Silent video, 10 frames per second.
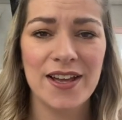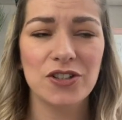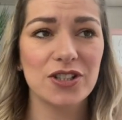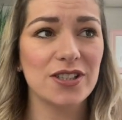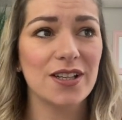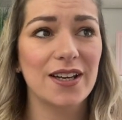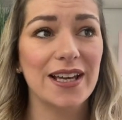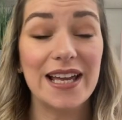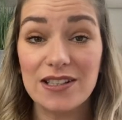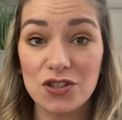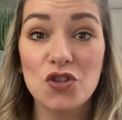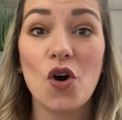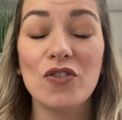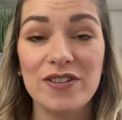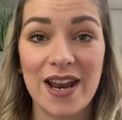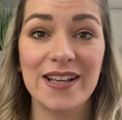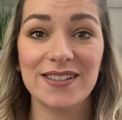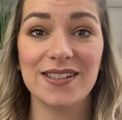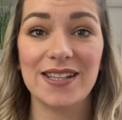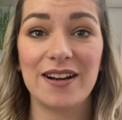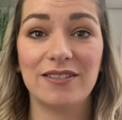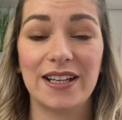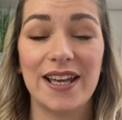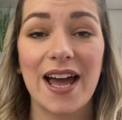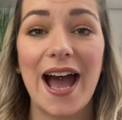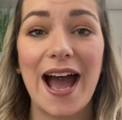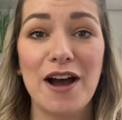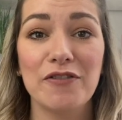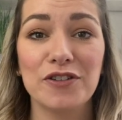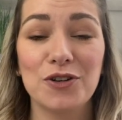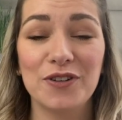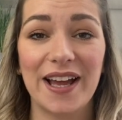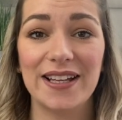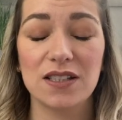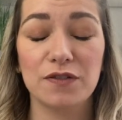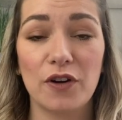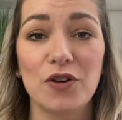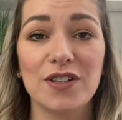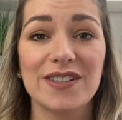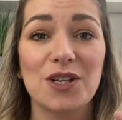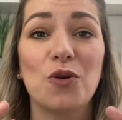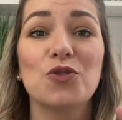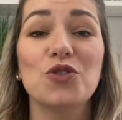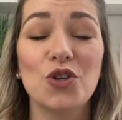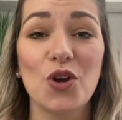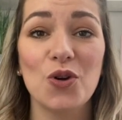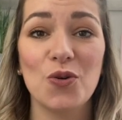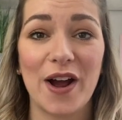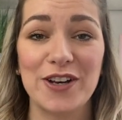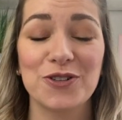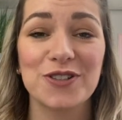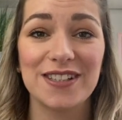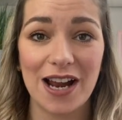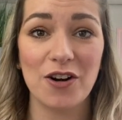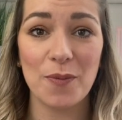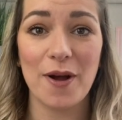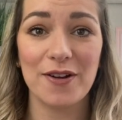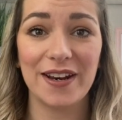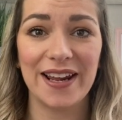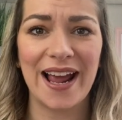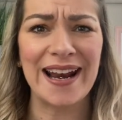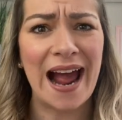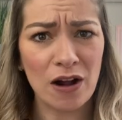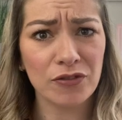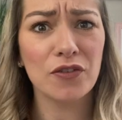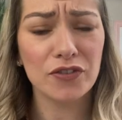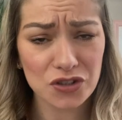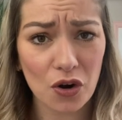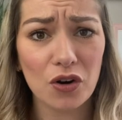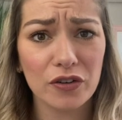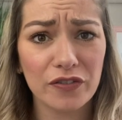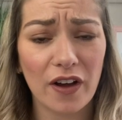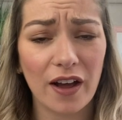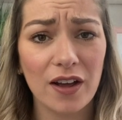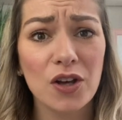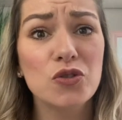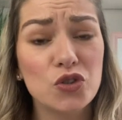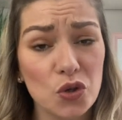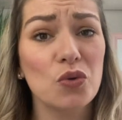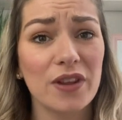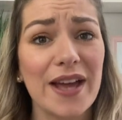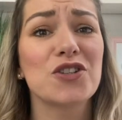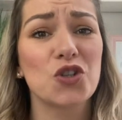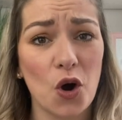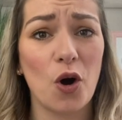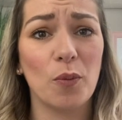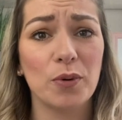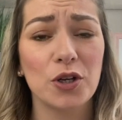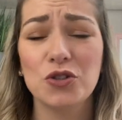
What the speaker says: Just, it's not necessary. Have your guests focusing on you and your ceremony and have the photographer do their job.